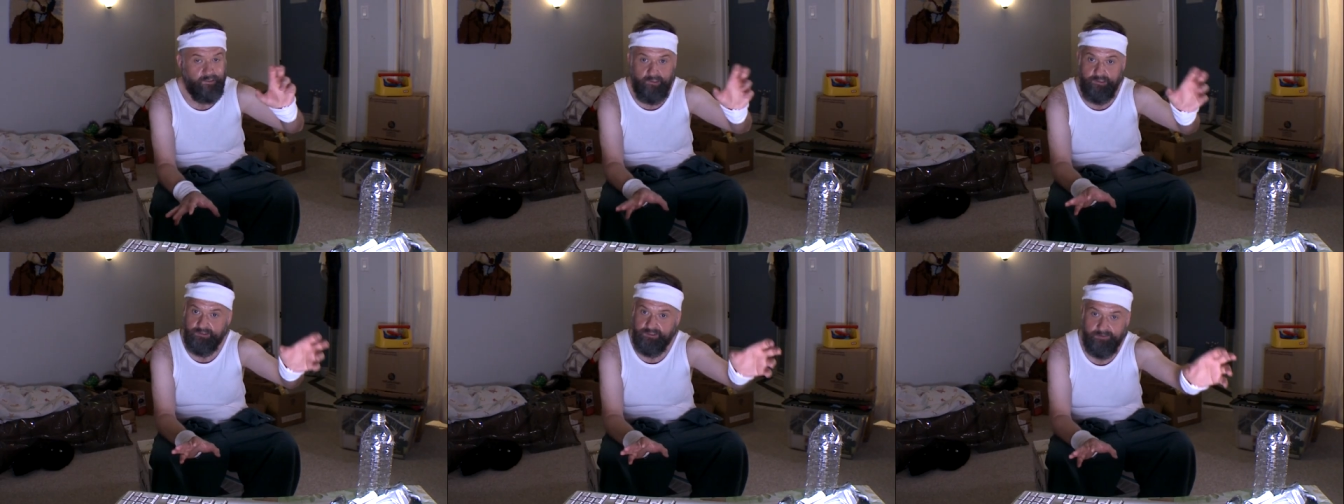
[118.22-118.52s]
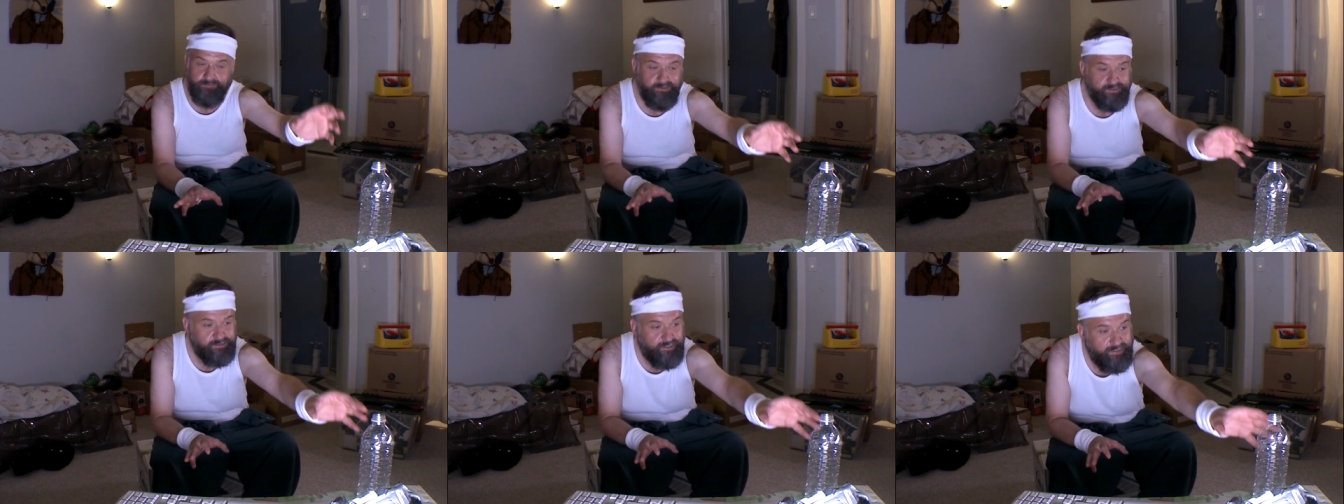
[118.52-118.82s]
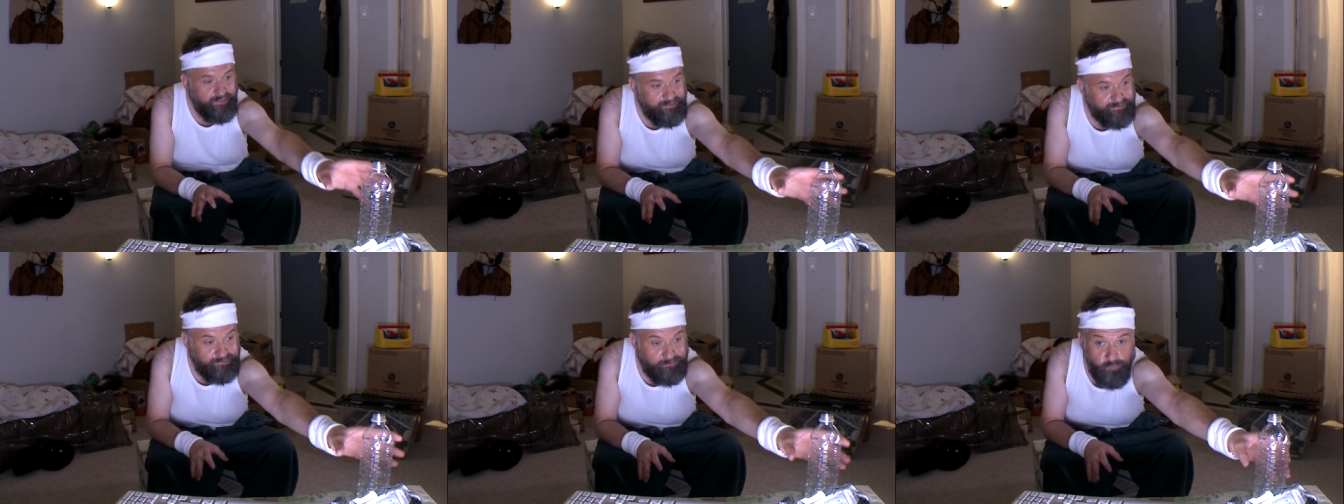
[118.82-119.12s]
So I'm just gonna
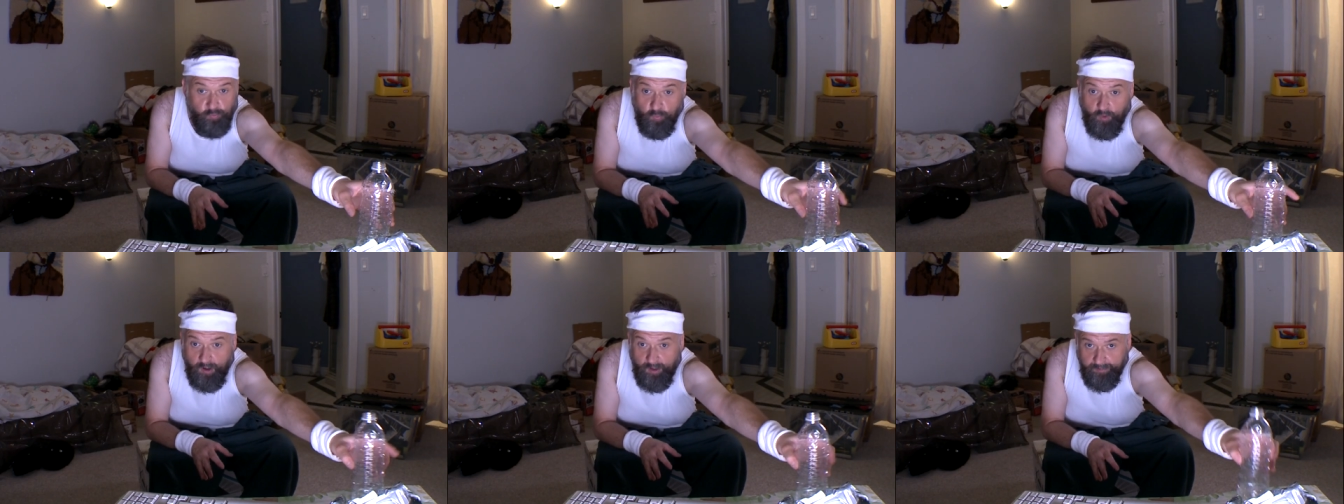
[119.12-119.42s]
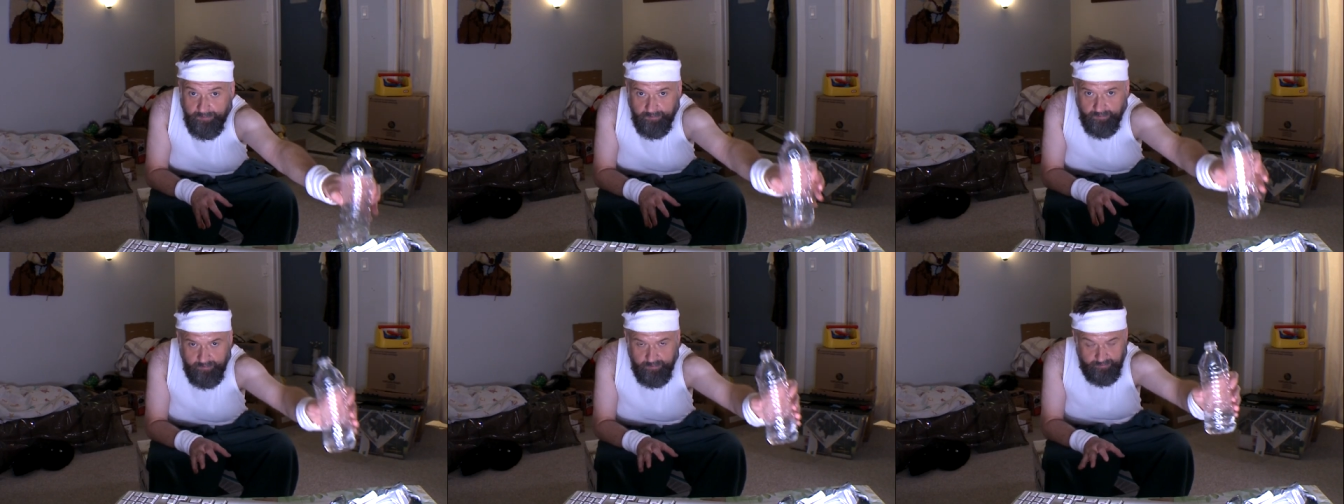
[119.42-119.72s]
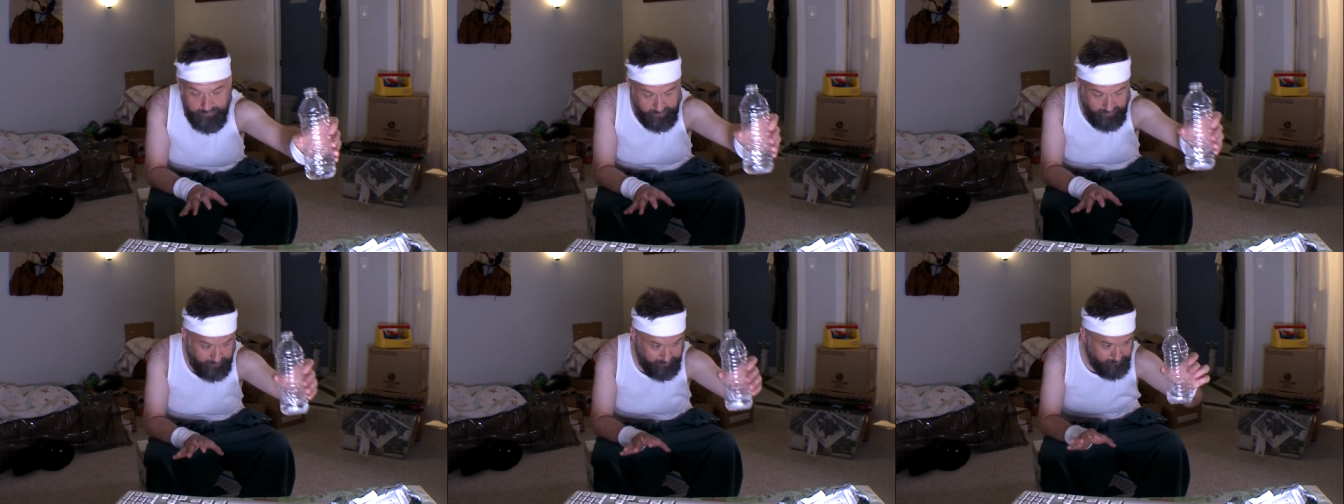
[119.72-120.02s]
get some water,
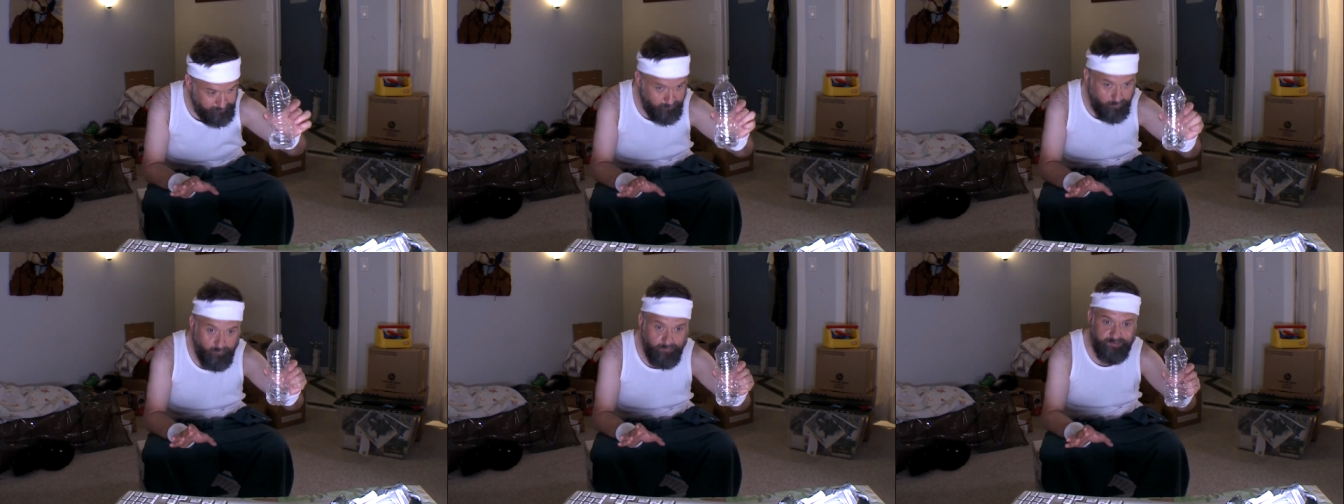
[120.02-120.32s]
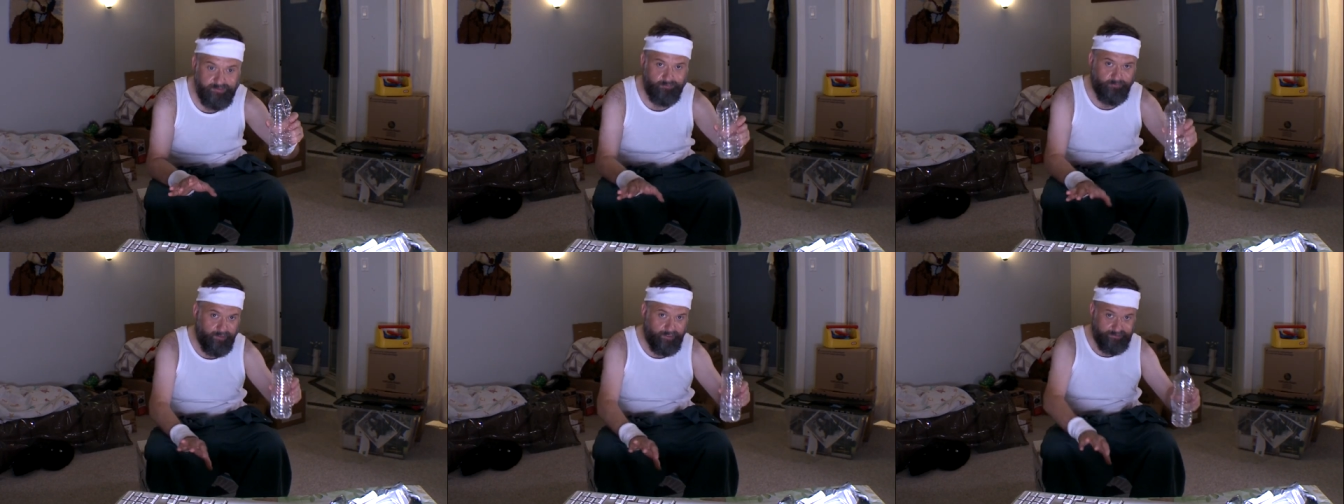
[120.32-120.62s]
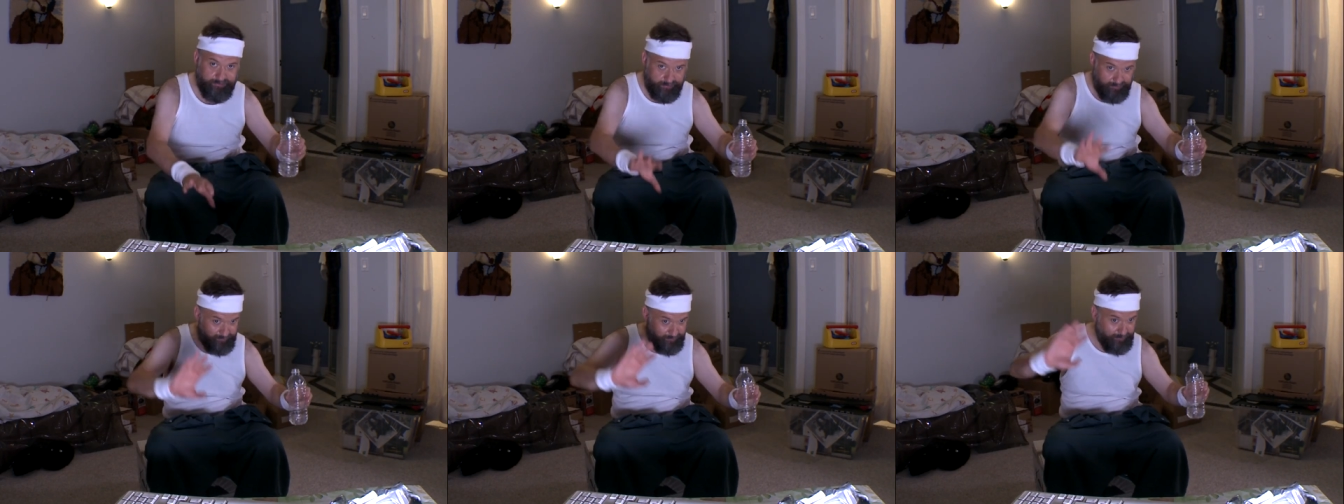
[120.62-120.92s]
take a moment's
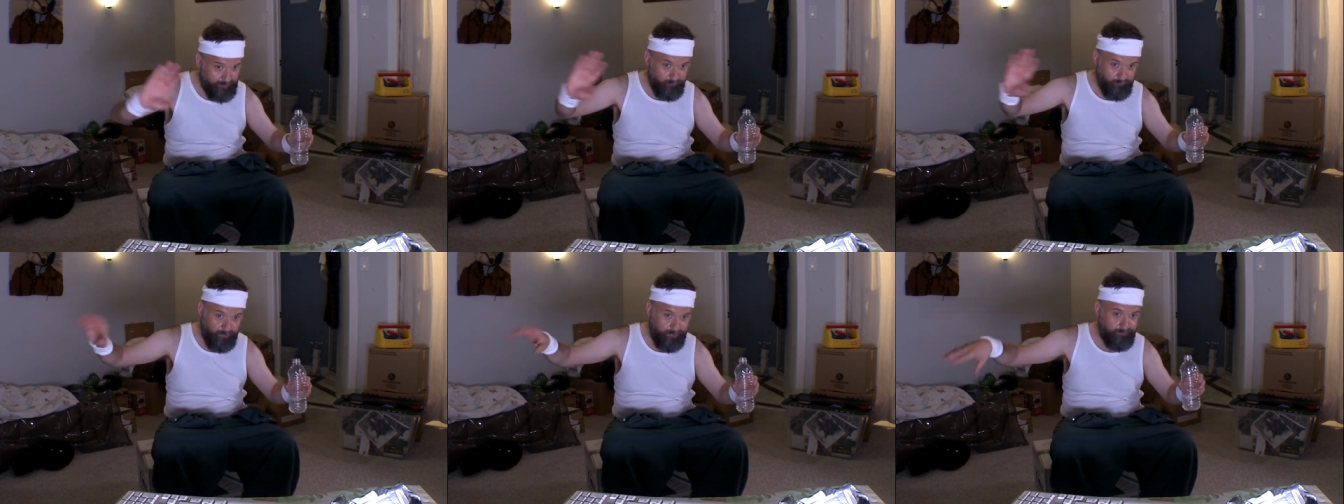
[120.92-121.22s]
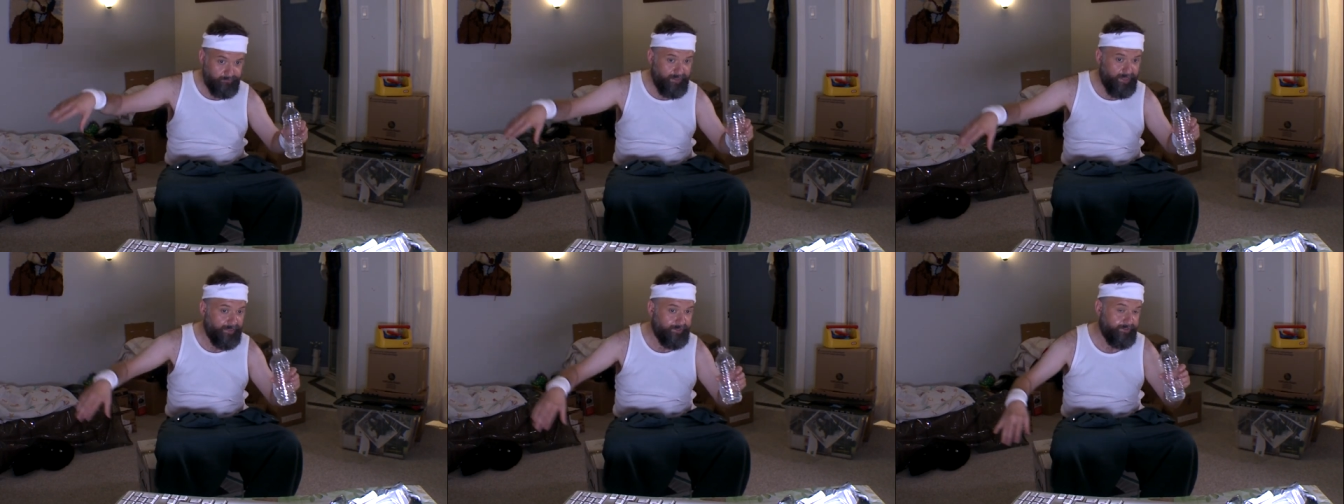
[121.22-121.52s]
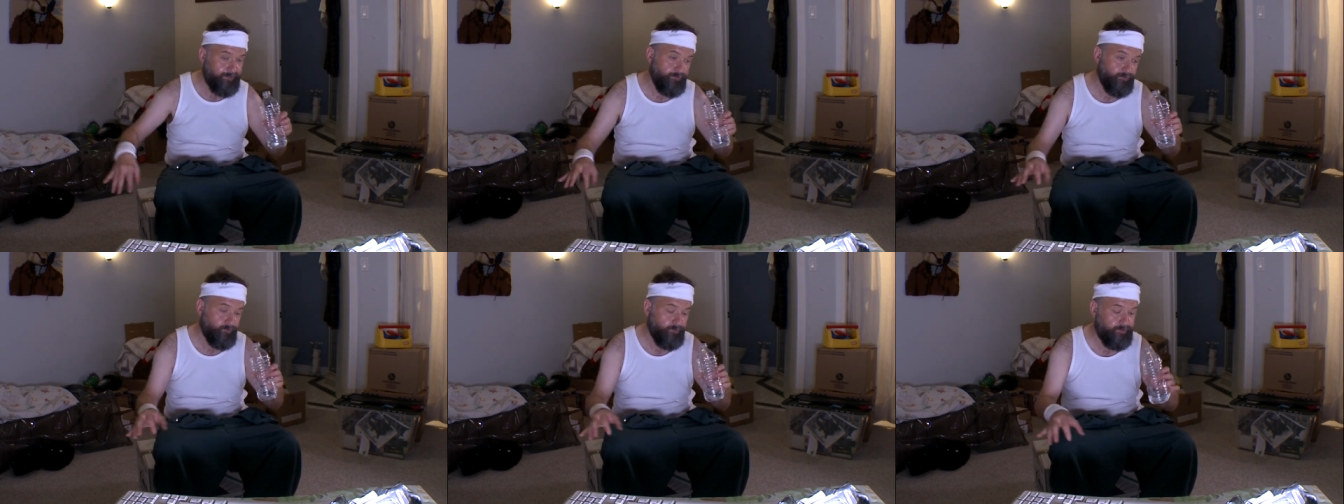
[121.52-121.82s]
rest, and then get right back
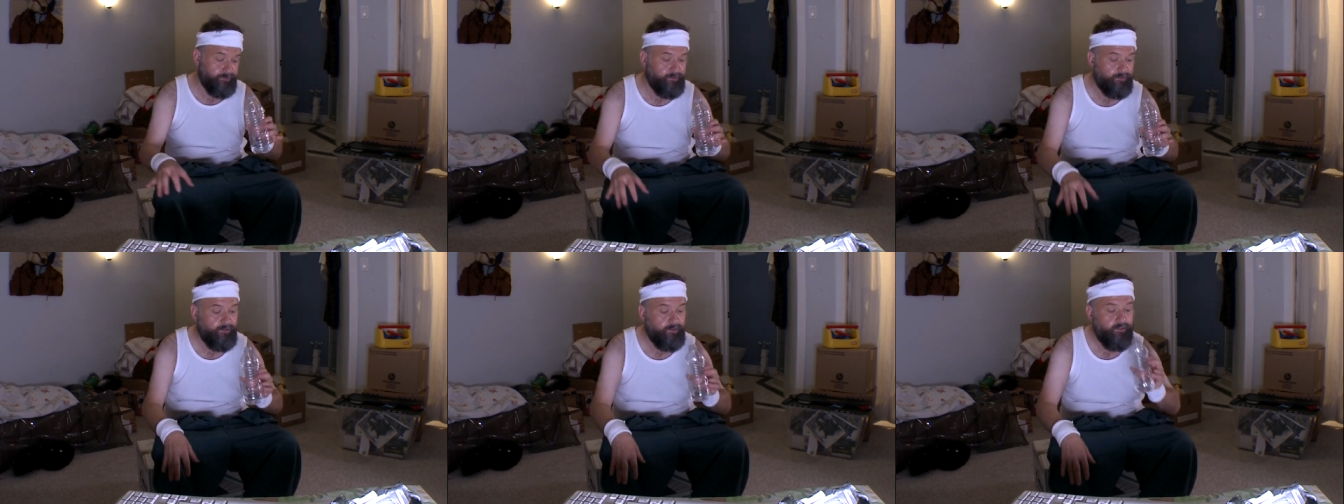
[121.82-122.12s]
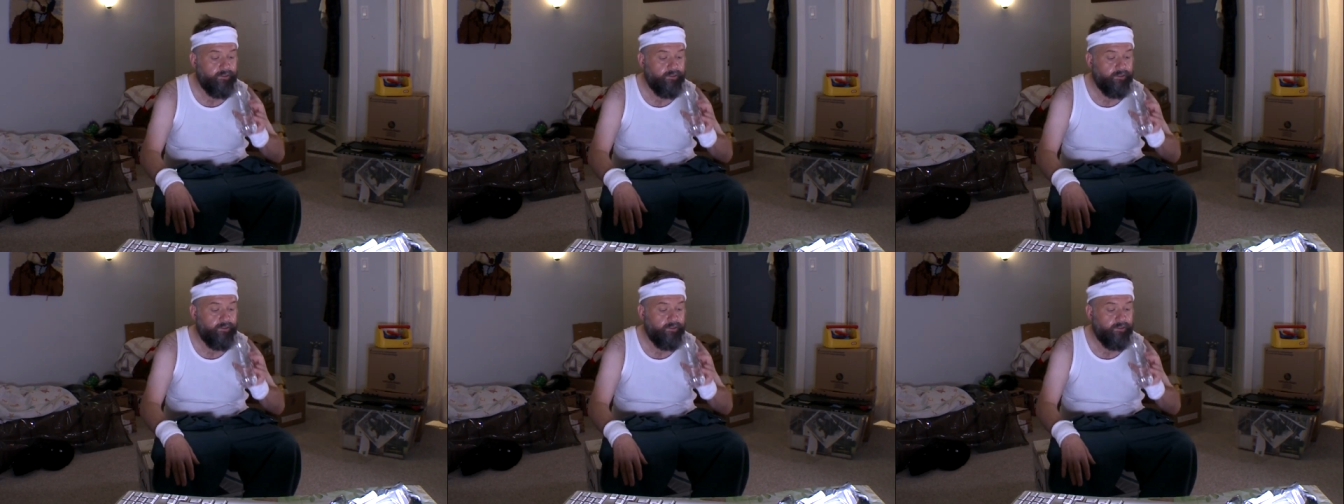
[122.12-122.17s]
into it.